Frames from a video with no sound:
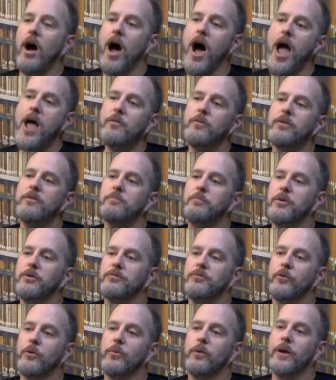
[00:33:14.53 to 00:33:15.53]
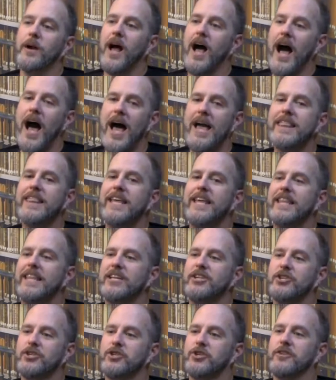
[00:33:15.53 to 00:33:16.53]
I would have put forward I think they
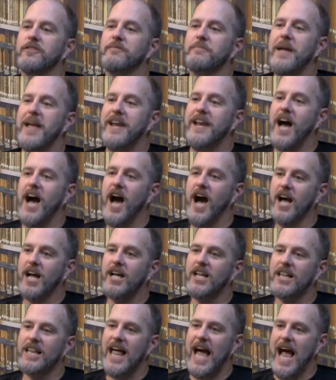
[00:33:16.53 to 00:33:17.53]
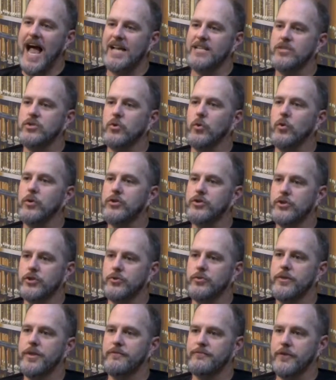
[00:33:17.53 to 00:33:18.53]
just should have made a class or
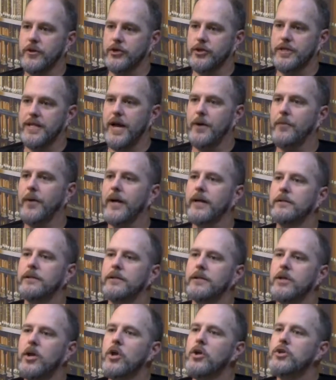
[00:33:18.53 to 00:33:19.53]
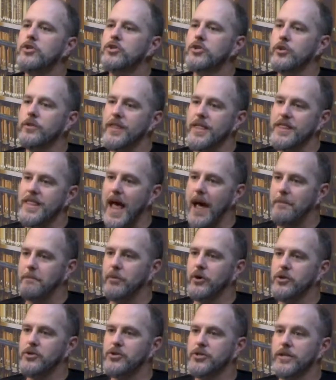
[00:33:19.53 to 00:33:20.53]
two that functioned that way. So that mm -hmm. that mm-hmm.
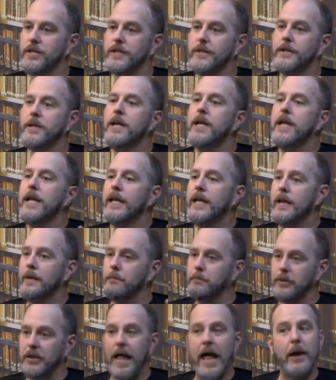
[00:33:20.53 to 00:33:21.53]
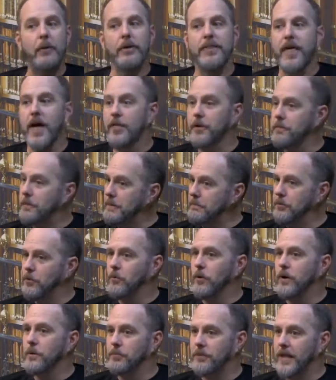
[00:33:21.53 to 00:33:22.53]
person can play with other people who
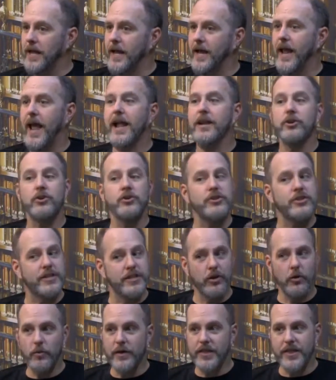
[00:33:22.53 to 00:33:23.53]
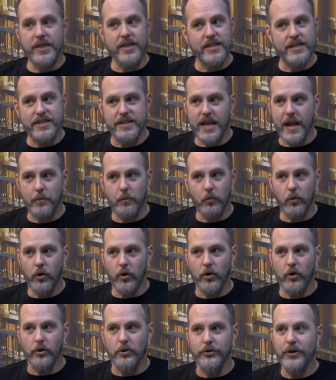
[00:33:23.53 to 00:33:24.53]
want to play, and you're still within the same
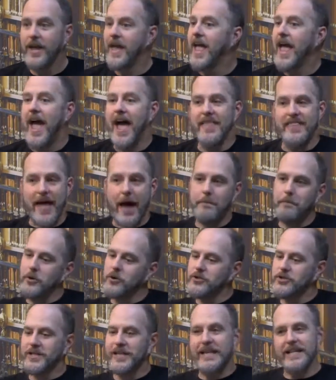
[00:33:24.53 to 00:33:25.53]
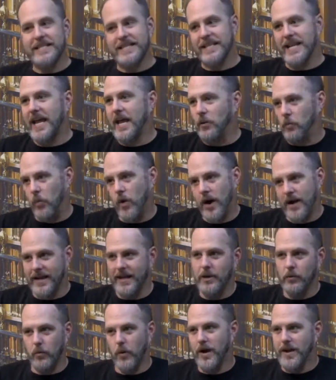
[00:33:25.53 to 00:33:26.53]
world. And that person gets to hit one,
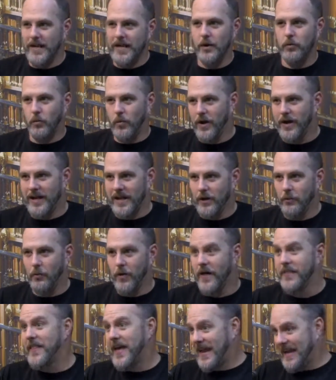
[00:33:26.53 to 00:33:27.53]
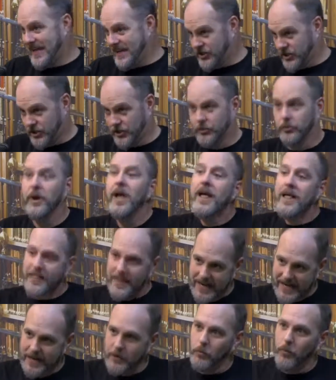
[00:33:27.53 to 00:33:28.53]
hit one, hit one, hit one, then hit two,
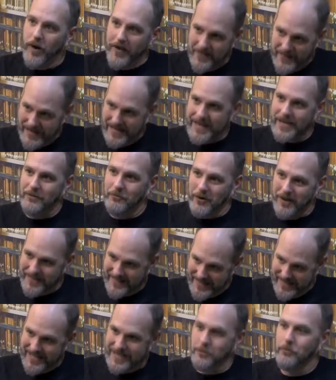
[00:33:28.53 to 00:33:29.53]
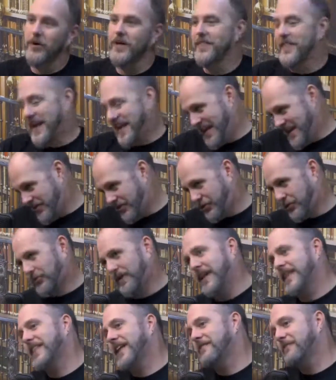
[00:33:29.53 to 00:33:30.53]
then hit one, then hit one, then hit one, then hit three, then